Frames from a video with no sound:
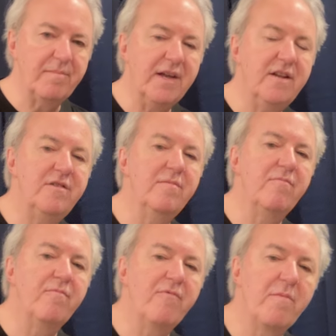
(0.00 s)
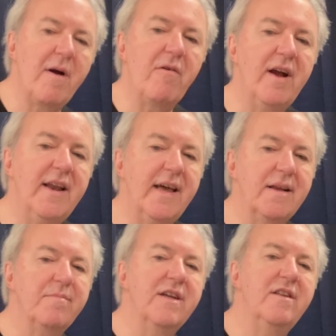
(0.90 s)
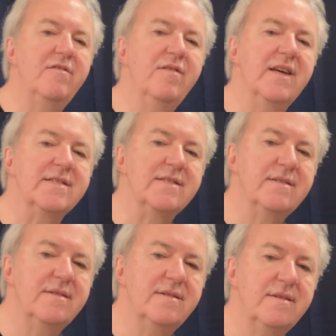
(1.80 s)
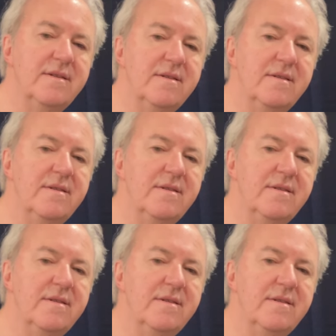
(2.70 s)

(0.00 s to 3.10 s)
I'm gonna do, for my right hand, I'm gonna do this. Then